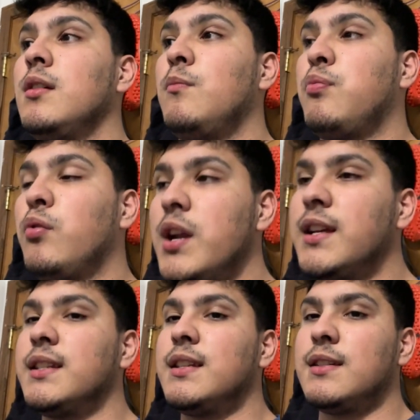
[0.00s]
pretty
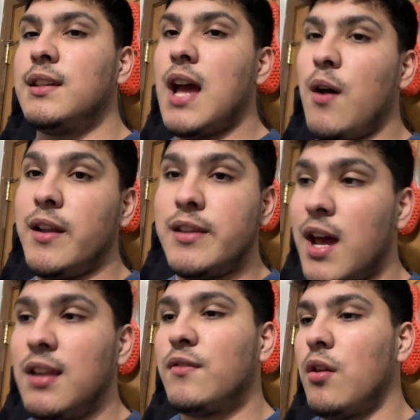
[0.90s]
consistent now i
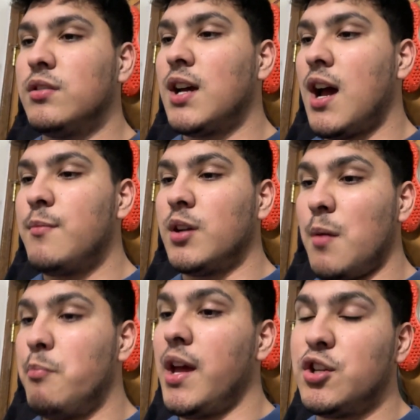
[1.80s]
deadlift all the time and i
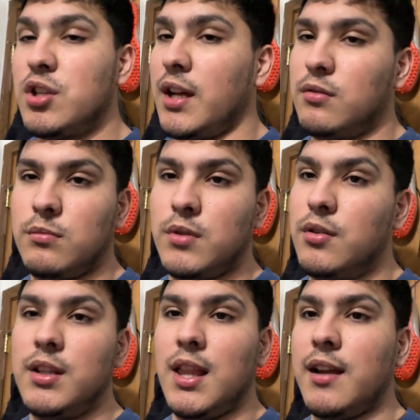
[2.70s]
bench like
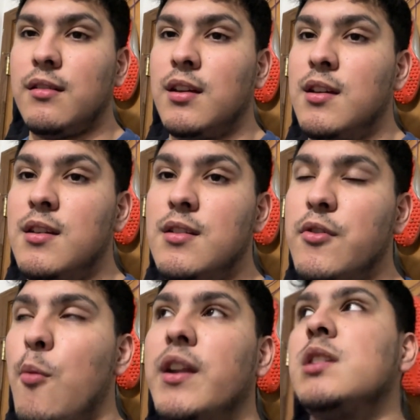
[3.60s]
literally like
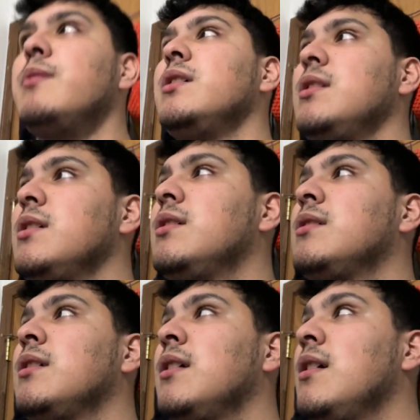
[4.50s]
nobody's business
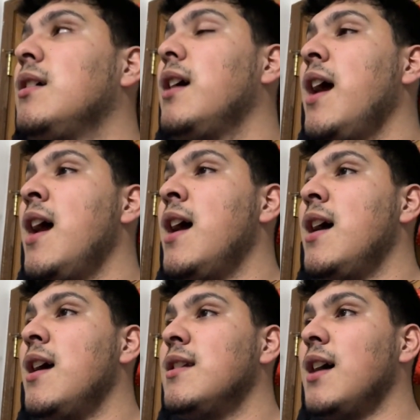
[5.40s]

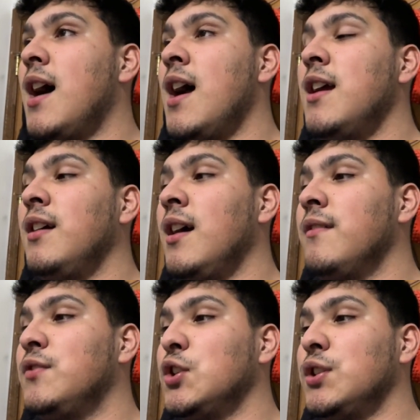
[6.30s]
and i
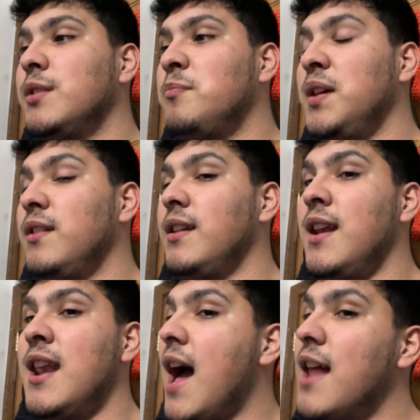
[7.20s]
have just
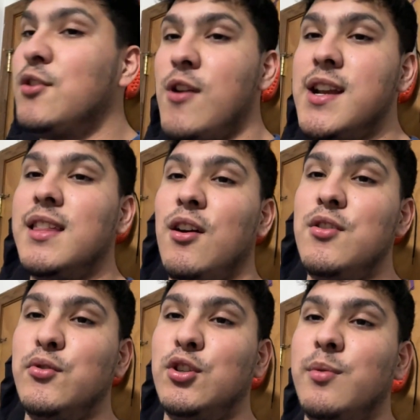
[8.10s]
been not doing anything on
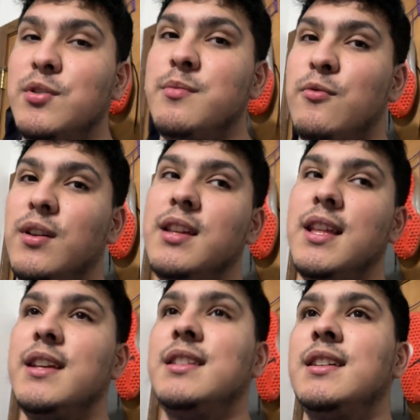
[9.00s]
youtube i've just been really
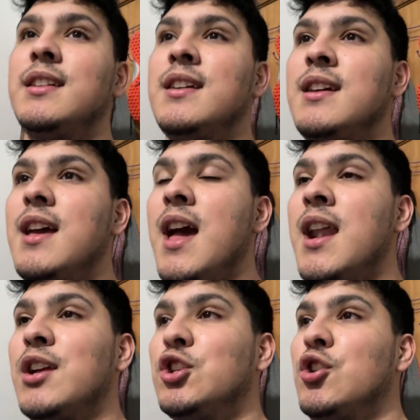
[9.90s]
lazy and
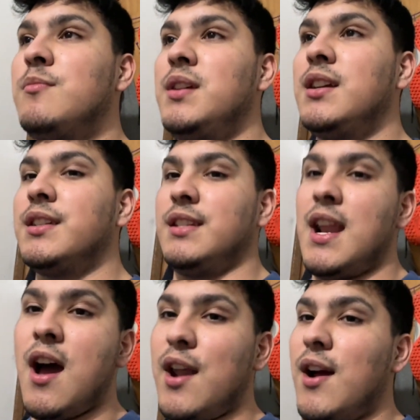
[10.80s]
i should be because
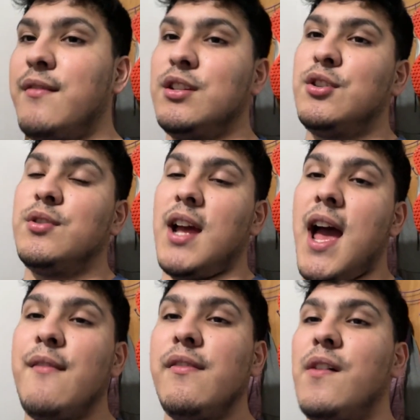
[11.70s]
now i don't have an excuse i
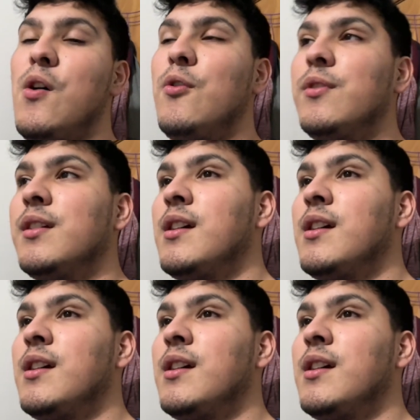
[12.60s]
have a phone